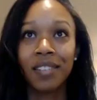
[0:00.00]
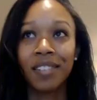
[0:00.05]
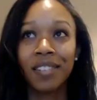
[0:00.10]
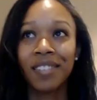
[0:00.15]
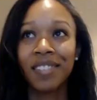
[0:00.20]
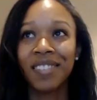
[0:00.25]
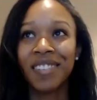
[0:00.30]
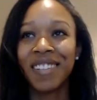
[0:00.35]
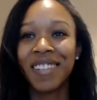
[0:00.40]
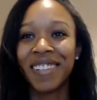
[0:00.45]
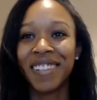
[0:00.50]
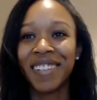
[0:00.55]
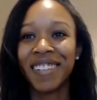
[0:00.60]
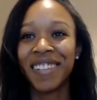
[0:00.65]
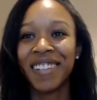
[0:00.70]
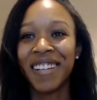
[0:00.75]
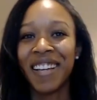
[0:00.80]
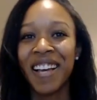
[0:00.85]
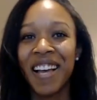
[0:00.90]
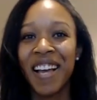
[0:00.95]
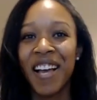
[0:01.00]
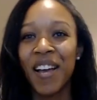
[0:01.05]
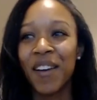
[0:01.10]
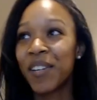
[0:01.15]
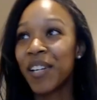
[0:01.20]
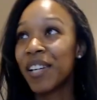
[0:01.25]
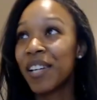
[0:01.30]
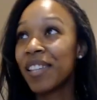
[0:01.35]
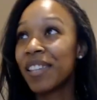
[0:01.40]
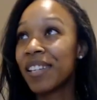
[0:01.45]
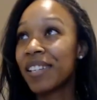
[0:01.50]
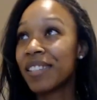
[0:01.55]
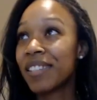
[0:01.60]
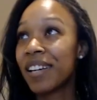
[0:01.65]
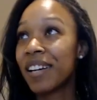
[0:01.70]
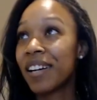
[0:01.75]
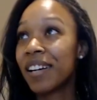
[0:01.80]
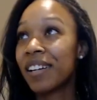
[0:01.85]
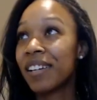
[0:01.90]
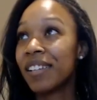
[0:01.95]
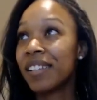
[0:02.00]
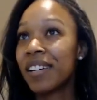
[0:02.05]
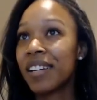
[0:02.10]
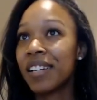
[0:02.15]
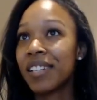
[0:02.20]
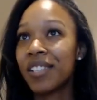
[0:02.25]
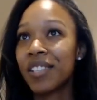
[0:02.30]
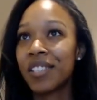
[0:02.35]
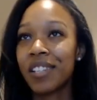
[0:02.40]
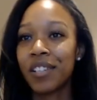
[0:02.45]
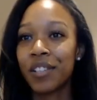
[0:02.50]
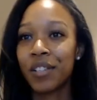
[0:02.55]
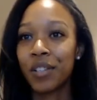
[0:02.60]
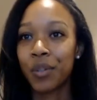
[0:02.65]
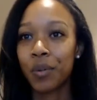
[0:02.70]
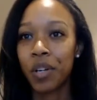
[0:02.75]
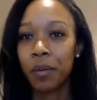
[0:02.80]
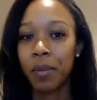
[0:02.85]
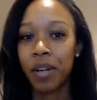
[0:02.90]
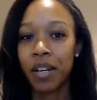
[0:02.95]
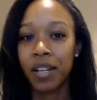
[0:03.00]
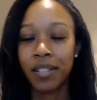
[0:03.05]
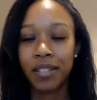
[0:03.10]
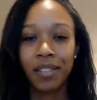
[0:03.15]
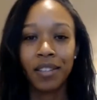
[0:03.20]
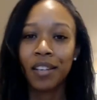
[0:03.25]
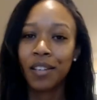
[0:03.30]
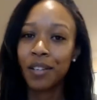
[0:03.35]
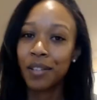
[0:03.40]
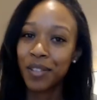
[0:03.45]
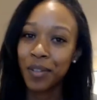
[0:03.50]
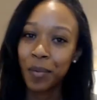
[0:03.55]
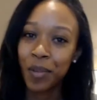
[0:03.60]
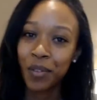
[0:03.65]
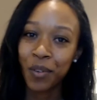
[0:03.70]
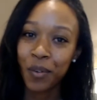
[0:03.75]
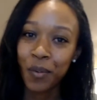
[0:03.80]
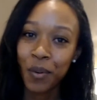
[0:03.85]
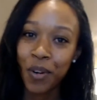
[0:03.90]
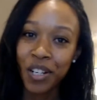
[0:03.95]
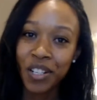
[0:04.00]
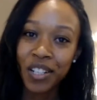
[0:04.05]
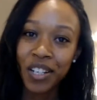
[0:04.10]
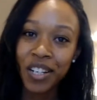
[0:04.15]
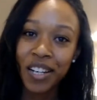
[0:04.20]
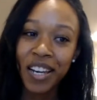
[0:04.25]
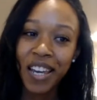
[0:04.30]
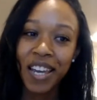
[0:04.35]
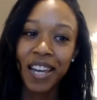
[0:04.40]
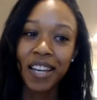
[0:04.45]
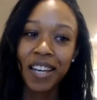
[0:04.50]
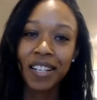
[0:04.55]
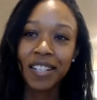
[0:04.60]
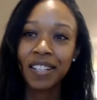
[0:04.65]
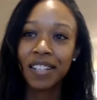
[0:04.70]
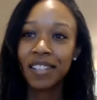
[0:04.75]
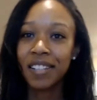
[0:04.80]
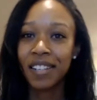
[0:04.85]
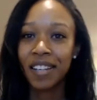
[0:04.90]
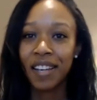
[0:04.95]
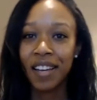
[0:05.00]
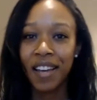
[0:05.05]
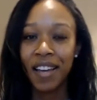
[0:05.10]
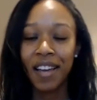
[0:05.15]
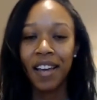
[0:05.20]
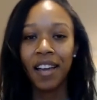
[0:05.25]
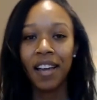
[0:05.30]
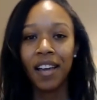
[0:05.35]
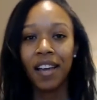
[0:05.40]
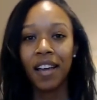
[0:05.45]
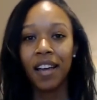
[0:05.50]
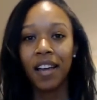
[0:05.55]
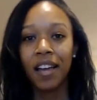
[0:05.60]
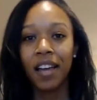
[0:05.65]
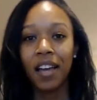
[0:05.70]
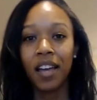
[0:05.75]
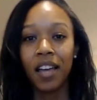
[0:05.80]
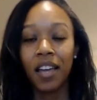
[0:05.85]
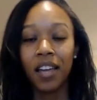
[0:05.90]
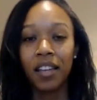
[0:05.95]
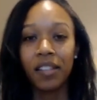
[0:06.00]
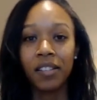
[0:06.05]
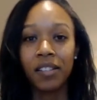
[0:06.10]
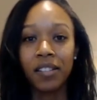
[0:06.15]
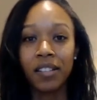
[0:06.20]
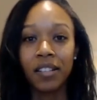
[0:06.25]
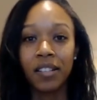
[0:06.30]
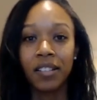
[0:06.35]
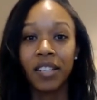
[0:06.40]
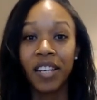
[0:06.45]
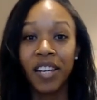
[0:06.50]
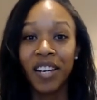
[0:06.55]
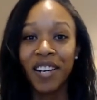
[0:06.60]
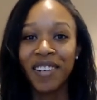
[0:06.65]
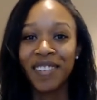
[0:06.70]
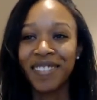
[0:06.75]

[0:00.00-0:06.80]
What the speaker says: I'm going to end this here, just under 20 minutes. Thank you so much for watching, and take care.